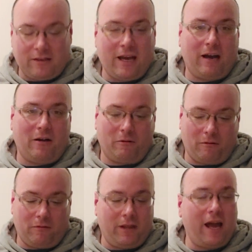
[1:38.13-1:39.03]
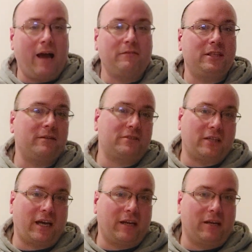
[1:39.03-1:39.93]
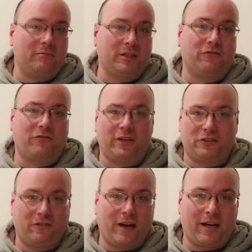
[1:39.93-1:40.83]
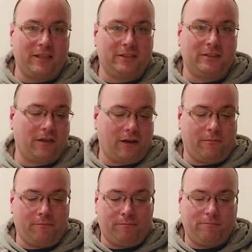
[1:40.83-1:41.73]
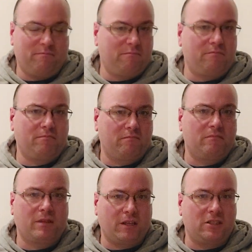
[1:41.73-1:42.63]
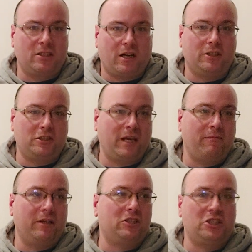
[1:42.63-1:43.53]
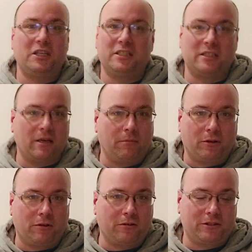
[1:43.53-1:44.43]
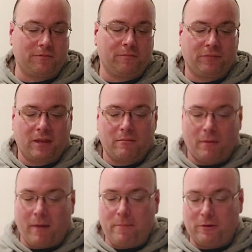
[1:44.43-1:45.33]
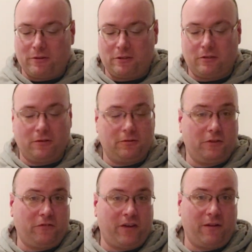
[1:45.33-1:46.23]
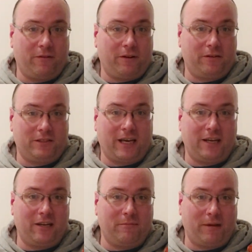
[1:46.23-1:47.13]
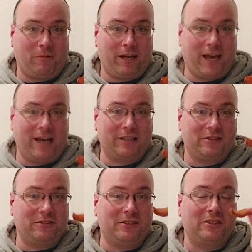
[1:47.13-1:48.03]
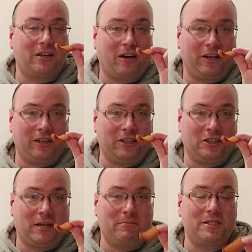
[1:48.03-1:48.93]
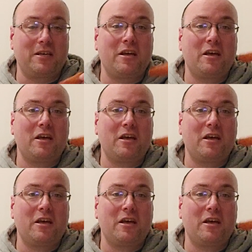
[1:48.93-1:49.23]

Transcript: Now, they obviously have side items like French fries and the such. They have like cheese nibblers. But my personal go-to favorite side item at White Castles, onion chips.